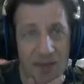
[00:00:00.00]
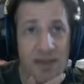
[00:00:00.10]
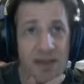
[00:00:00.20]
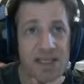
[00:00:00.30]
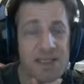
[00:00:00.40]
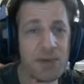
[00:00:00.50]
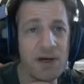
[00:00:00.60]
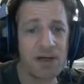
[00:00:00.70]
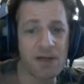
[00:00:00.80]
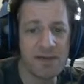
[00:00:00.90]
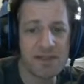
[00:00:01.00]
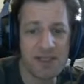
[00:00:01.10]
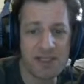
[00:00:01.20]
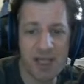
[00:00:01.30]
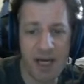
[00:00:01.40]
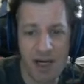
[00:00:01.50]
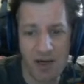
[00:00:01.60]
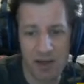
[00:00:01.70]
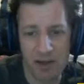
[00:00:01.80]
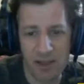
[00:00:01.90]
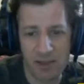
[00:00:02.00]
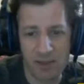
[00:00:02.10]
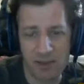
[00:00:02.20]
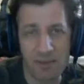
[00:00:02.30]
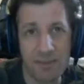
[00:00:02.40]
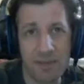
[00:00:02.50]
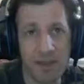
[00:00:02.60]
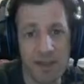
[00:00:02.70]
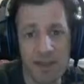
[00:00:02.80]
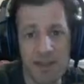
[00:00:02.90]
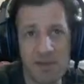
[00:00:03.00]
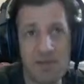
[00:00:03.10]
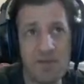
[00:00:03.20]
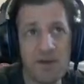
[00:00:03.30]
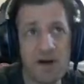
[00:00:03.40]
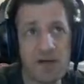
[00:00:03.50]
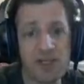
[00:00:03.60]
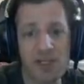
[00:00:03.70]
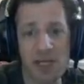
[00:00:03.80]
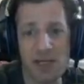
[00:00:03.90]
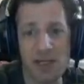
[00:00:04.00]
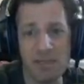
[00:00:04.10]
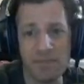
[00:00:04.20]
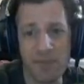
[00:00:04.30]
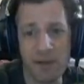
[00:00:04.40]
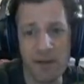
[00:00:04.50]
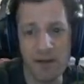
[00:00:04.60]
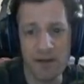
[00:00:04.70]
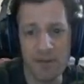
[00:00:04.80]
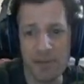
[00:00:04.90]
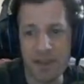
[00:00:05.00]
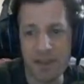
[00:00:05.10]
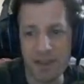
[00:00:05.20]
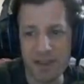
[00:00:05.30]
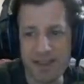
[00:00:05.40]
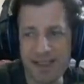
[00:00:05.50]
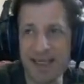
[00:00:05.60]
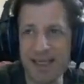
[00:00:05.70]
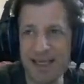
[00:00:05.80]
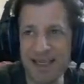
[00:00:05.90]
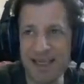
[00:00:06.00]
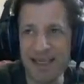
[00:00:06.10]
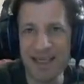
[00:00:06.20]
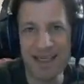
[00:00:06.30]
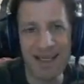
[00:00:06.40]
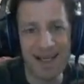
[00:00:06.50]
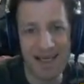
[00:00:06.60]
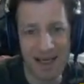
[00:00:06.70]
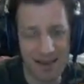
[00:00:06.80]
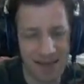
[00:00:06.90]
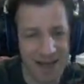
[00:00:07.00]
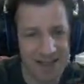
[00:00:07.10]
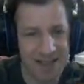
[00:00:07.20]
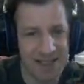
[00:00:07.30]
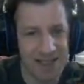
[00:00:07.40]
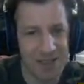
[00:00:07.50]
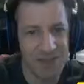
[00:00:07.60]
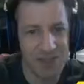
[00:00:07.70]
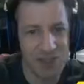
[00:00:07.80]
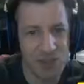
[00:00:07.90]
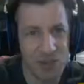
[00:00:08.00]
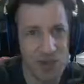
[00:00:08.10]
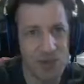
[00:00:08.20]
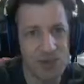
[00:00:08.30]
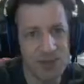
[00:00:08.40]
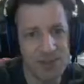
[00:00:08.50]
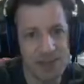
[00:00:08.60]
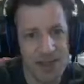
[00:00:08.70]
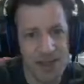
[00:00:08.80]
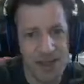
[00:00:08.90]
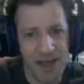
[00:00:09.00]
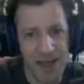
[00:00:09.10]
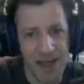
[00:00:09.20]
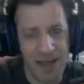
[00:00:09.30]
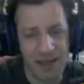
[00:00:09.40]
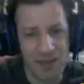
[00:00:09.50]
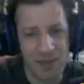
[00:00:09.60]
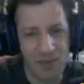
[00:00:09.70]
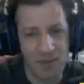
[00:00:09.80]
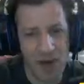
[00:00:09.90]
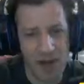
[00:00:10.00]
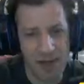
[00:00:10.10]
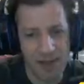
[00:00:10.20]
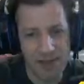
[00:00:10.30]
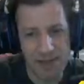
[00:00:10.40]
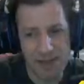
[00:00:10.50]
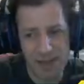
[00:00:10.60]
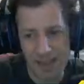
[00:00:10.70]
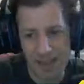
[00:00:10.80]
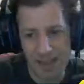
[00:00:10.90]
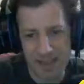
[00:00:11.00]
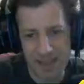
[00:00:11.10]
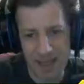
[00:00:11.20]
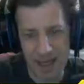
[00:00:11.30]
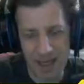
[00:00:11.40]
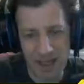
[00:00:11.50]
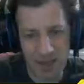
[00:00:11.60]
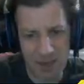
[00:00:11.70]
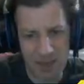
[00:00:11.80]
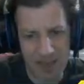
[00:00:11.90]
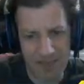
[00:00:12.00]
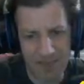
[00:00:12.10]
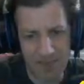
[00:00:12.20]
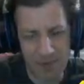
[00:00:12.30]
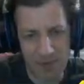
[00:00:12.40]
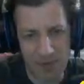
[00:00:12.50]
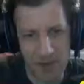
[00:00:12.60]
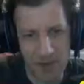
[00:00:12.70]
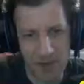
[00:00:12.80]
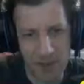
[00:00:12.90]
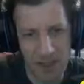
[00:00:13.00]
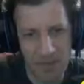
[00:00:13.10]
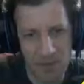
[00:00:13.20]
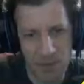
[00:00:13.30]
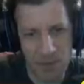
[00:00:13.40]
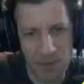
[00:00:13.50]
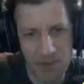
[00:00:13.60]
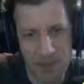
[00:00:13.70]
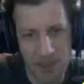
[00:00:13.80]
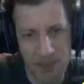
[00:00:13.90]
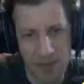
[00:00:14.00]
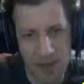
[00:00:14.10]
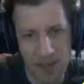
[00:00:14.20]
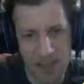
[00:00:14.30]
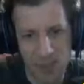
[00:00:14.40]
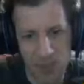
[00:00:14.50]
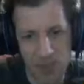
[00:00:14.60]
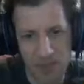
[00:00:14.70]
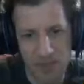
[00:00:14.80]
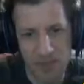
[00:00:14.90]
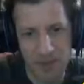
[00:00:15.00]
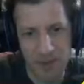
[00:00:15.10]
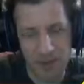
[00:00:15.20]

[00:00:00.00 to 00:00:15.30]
the next part of this entire article is very shady. Because it all has to do with drones and rockets. And I know that for a long time, drones and rockets were never